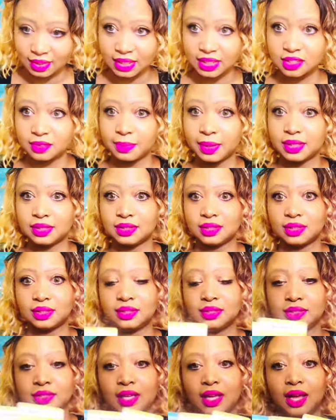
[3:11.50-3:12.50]
of
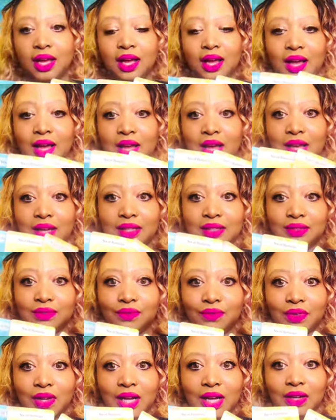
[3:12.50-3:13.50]
pentacles, and
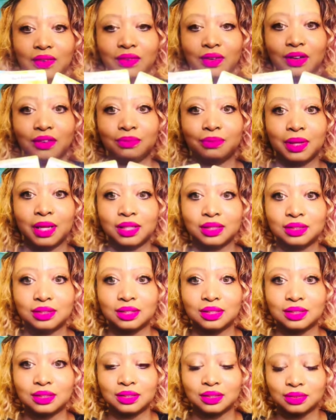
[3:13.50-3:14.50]
five of
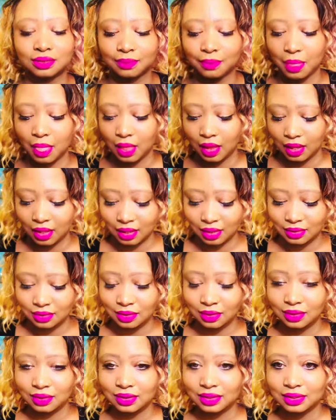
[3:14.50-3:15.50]
pentacles. So
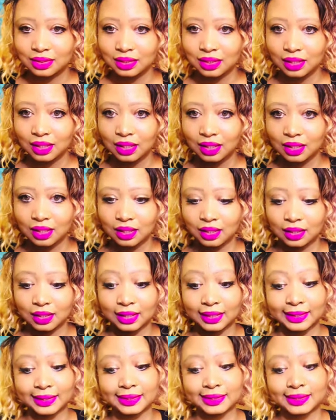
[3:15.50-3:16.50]
it looks here
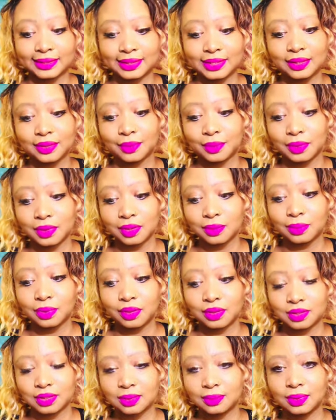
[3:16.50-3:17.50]
like she will
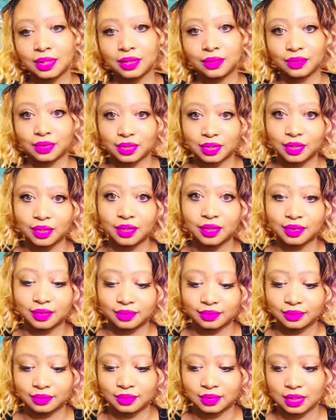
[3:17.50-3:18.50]
possibly
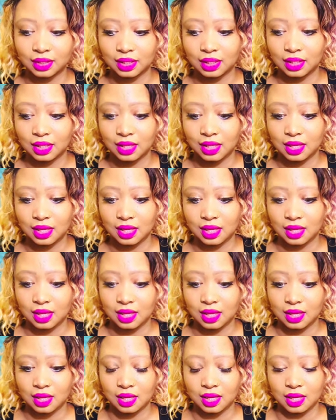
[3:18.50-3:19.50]
return.
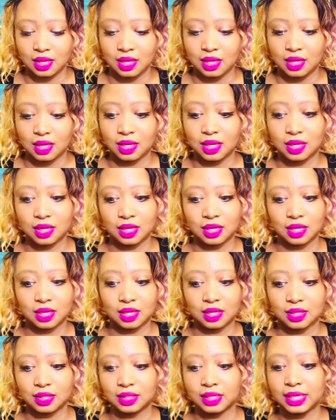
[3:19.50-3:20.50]

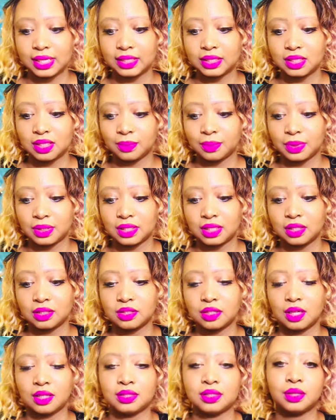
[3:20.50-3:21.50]
80%
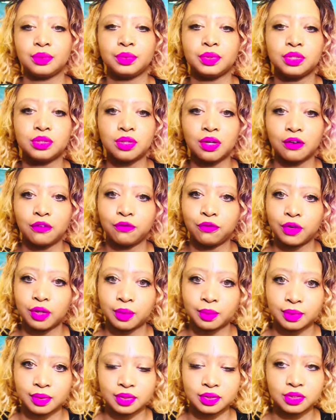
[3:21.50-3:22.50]
chance. Now, we do have free
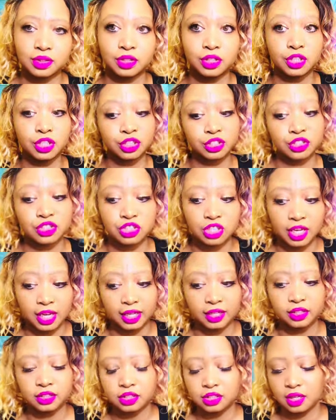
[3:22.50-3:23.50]
will, so it could
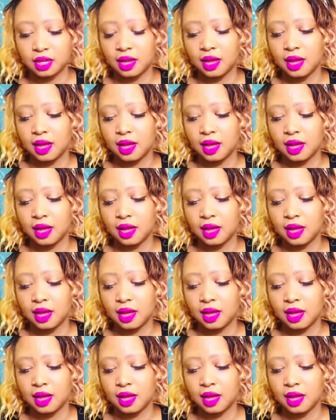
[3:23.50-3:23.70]
change.